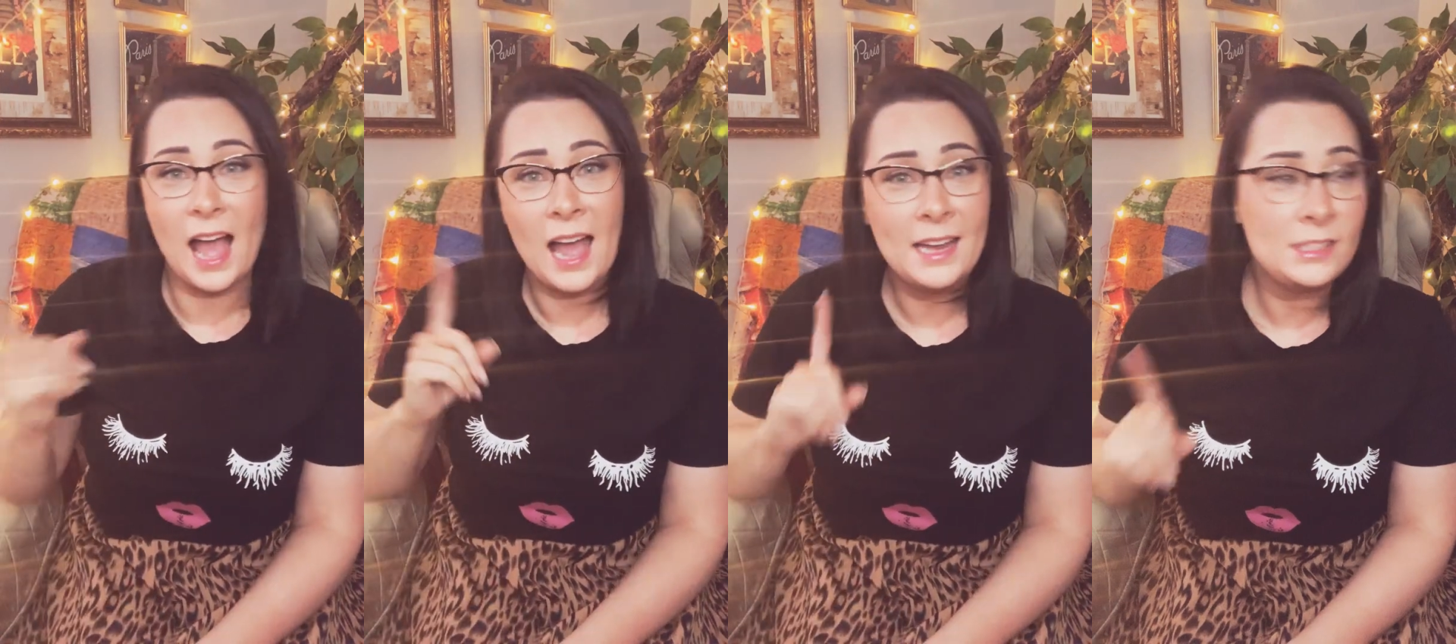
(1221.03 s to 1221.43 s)

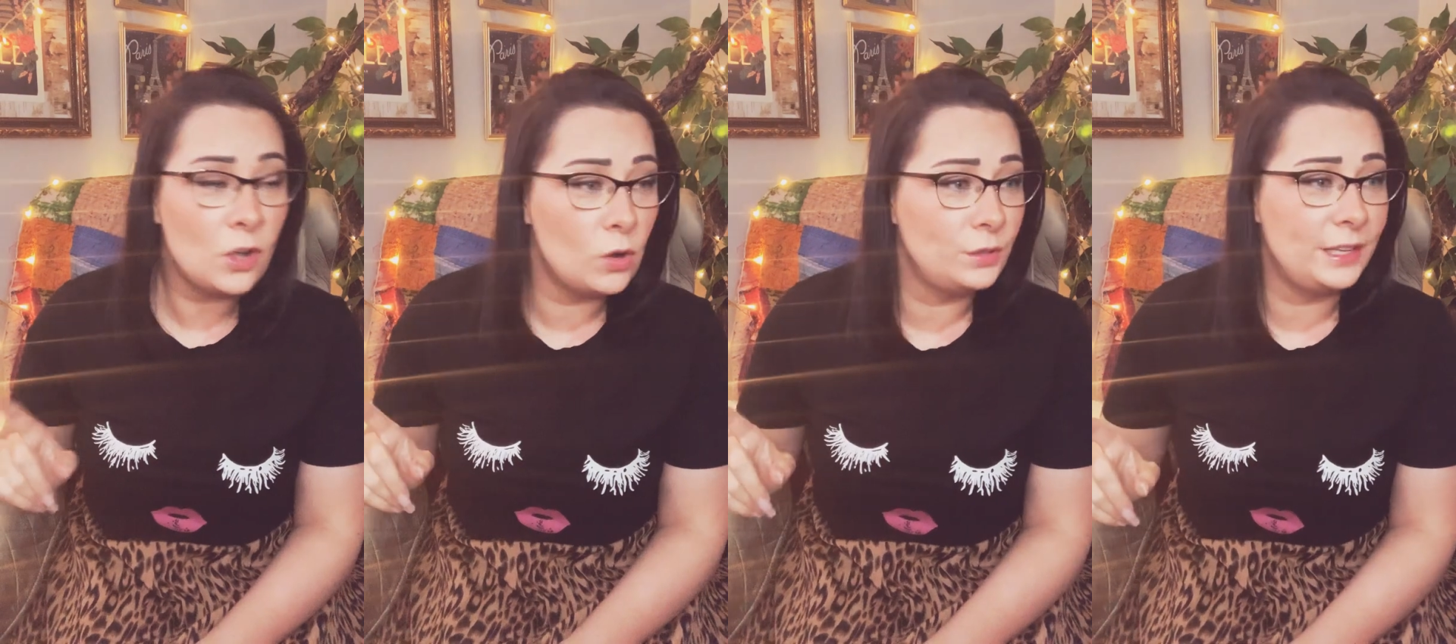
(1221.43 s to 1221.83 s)
I
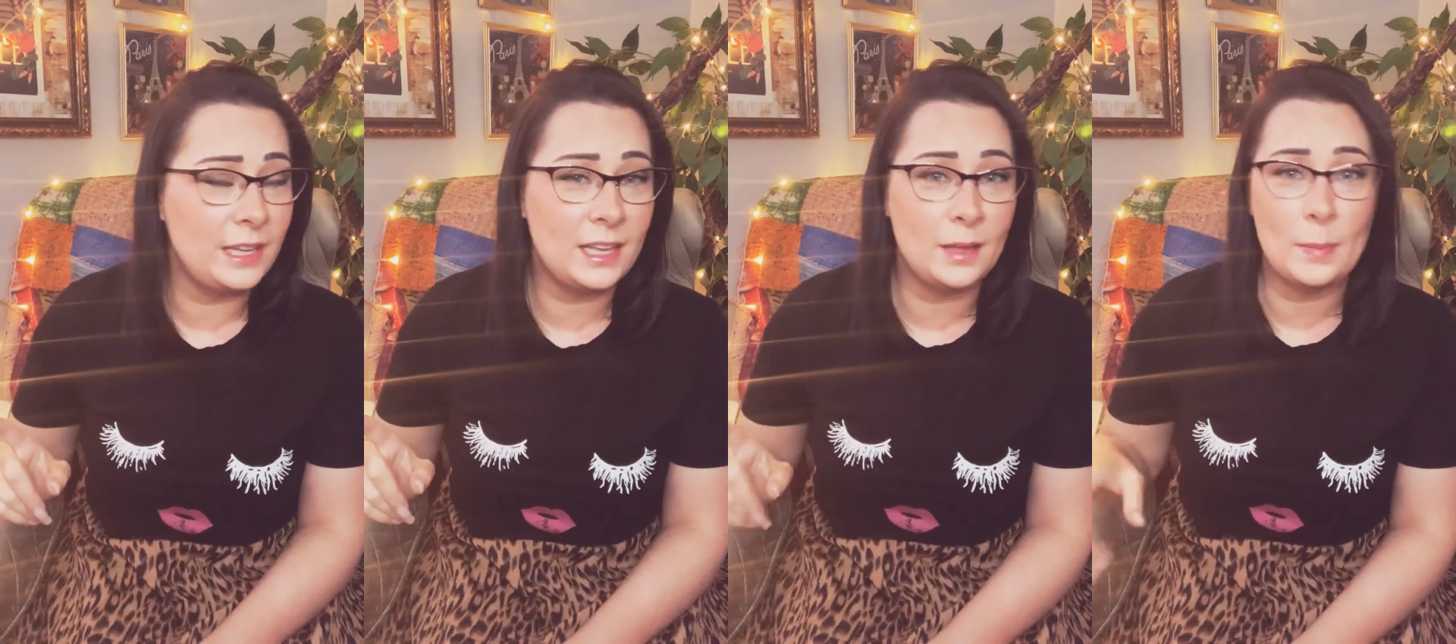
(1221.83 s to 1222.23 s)
told
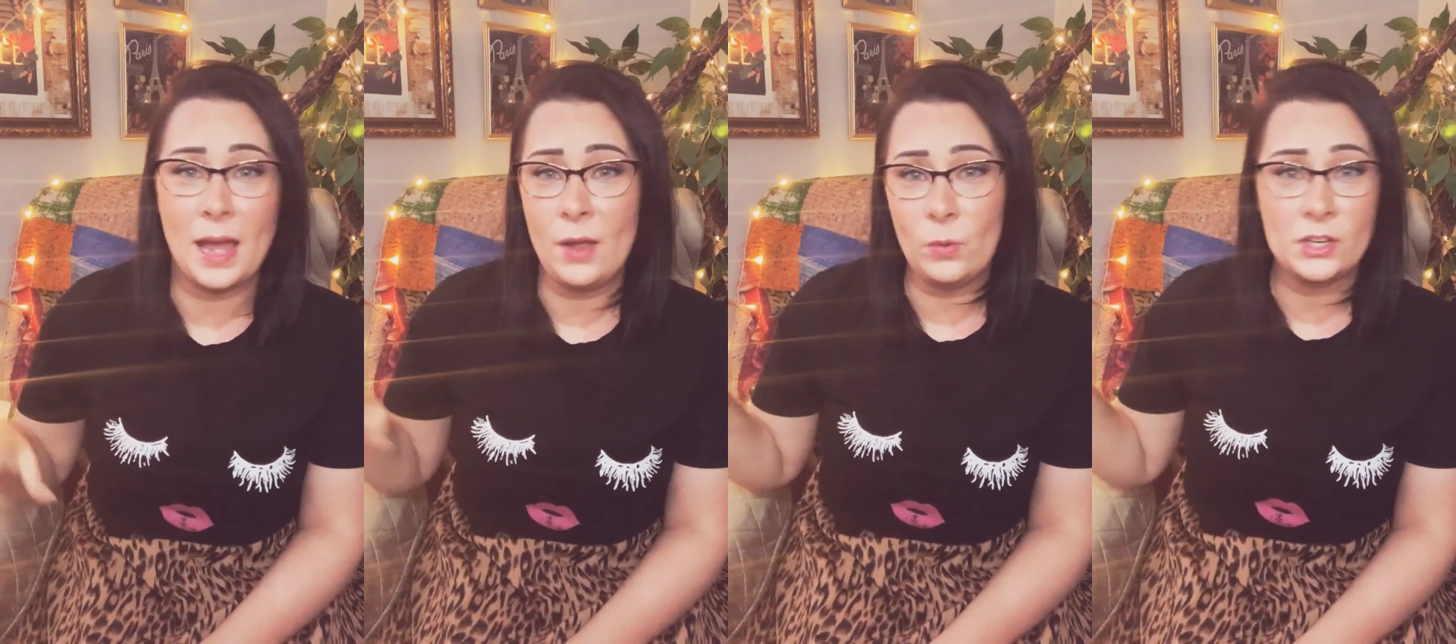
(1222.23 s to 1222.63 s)
him
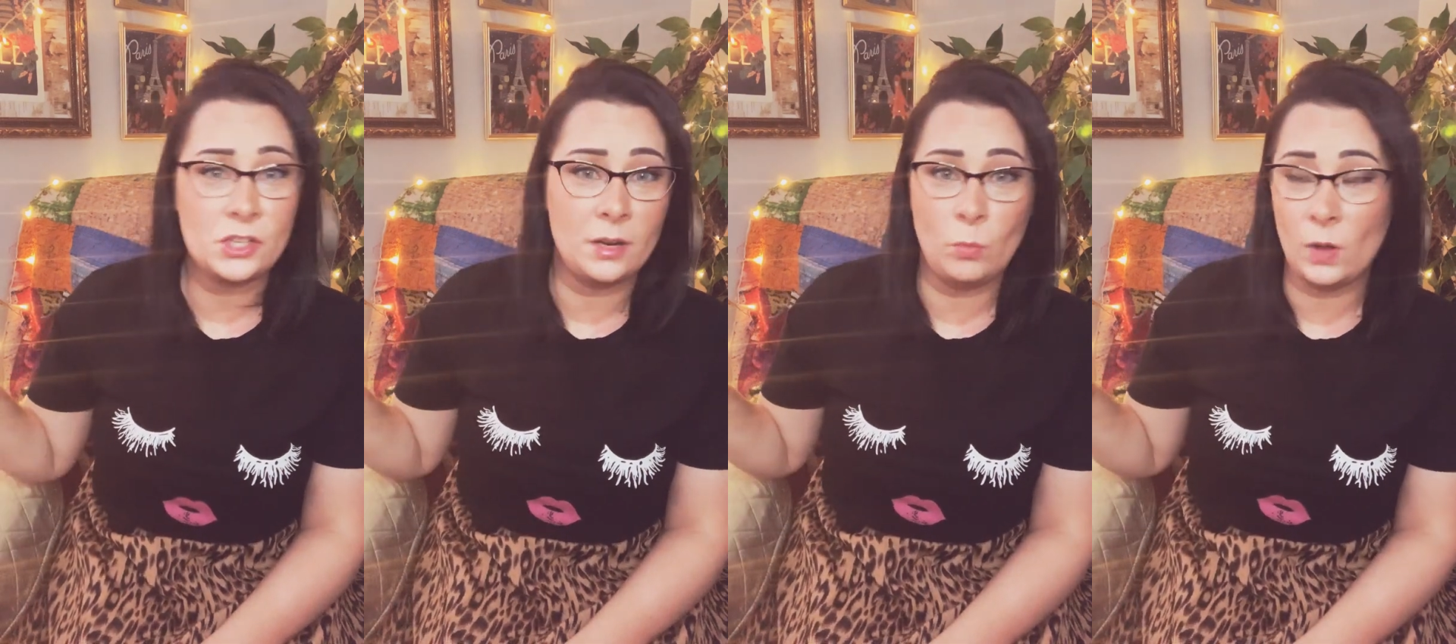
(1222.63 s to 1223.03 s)
I wish
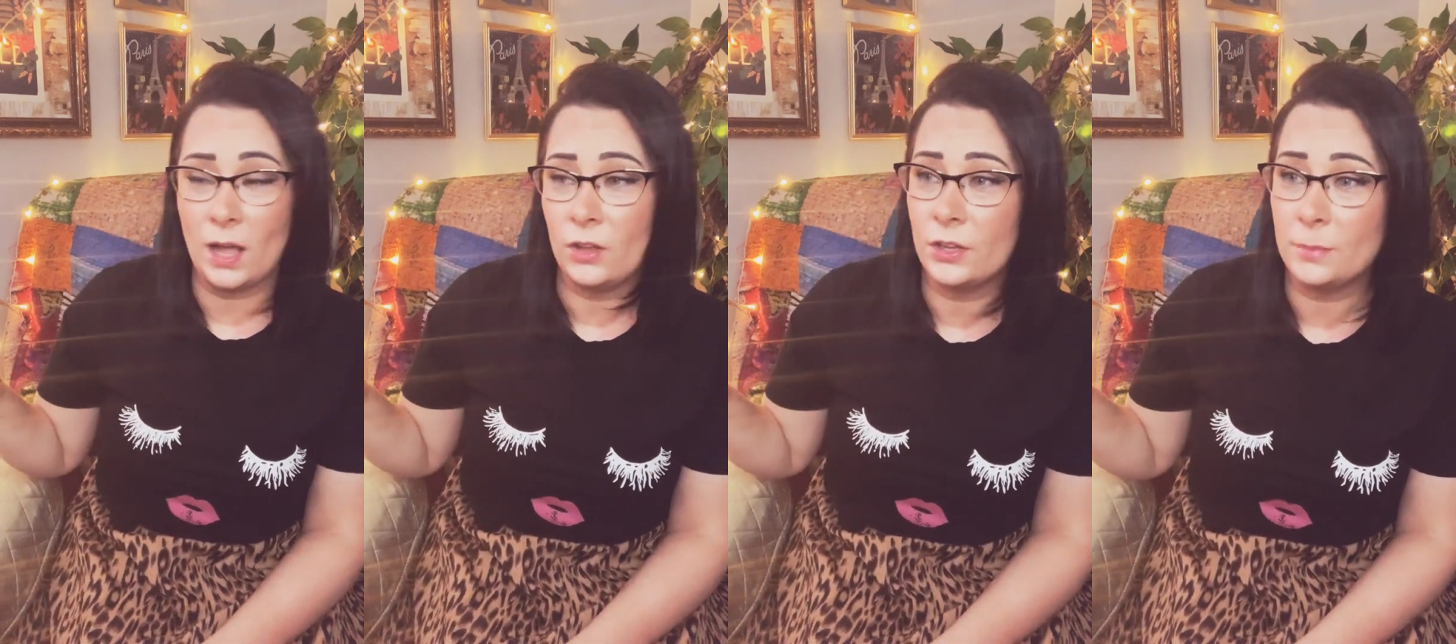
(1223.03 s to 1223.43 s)
him
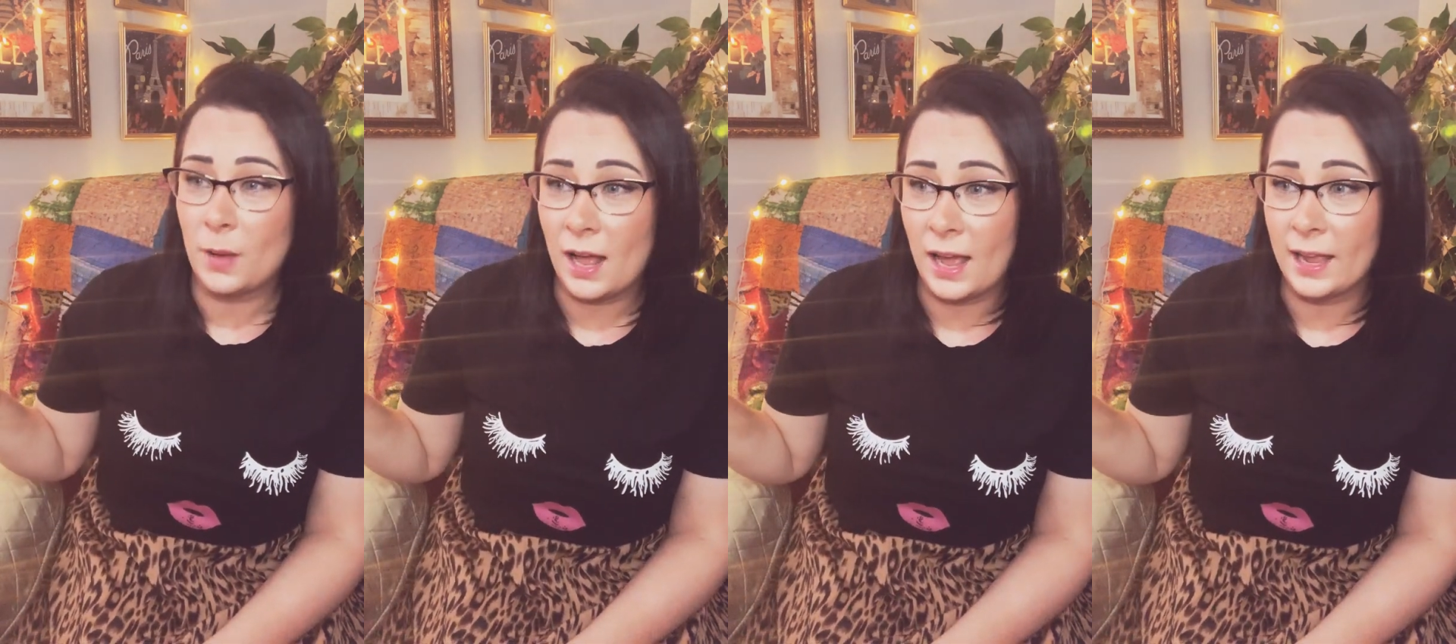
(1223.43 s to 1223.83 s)
well,
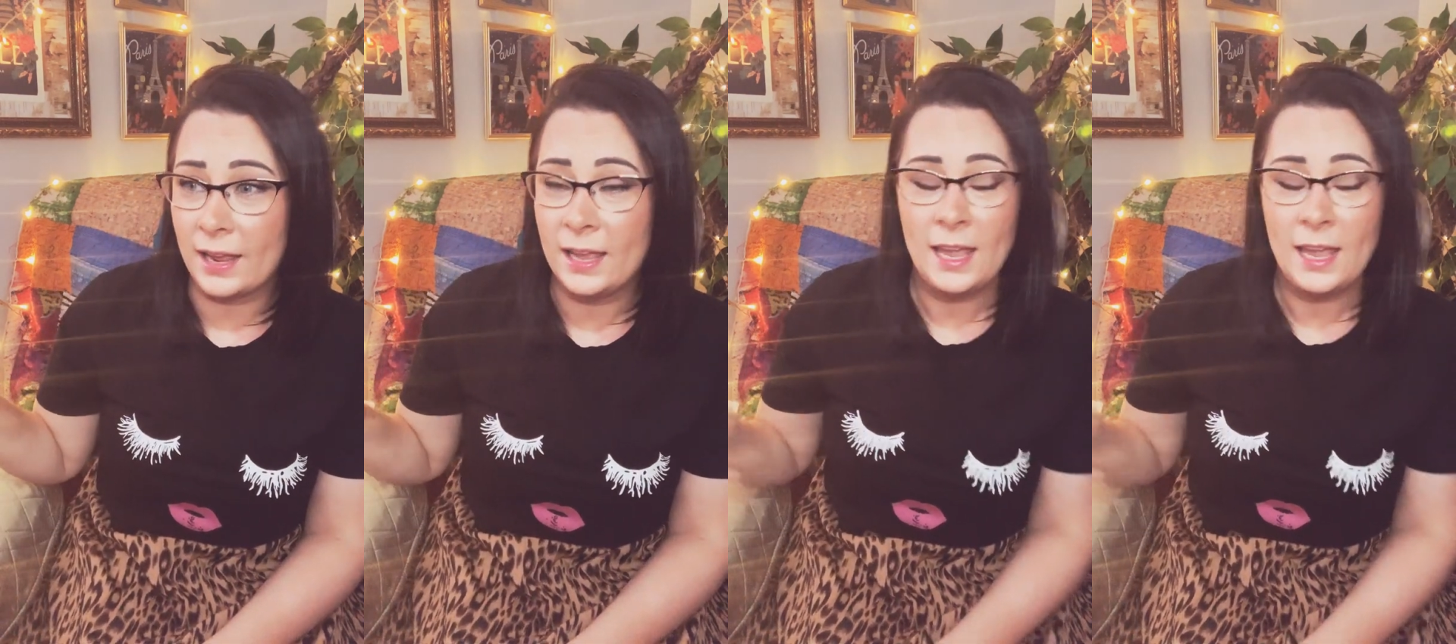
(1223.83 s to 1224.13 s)
goodbye.